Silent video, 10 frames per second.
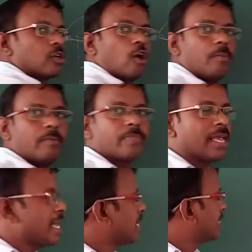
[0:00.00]
top.
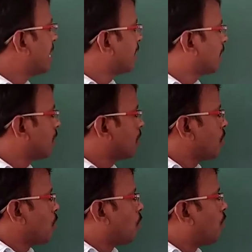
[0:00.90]
Then,
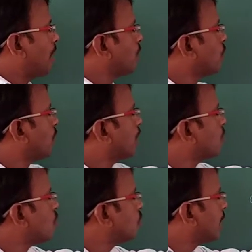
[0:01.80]
when you
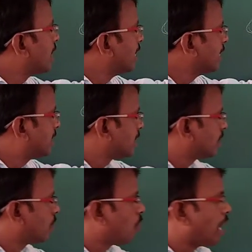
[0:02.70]
remove the
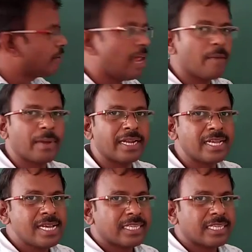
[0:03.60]
lid, what happened?